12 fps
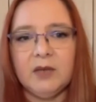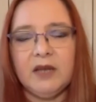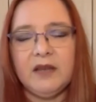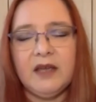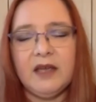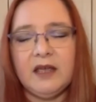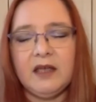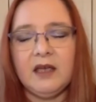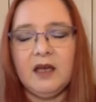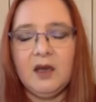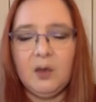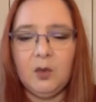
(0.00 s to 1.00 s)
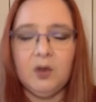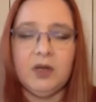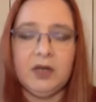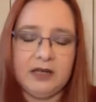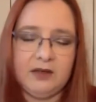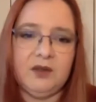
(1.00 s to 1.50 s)
and they will
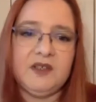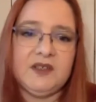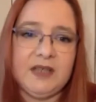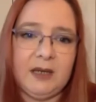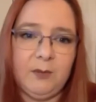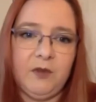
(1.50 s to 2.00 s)
again do the same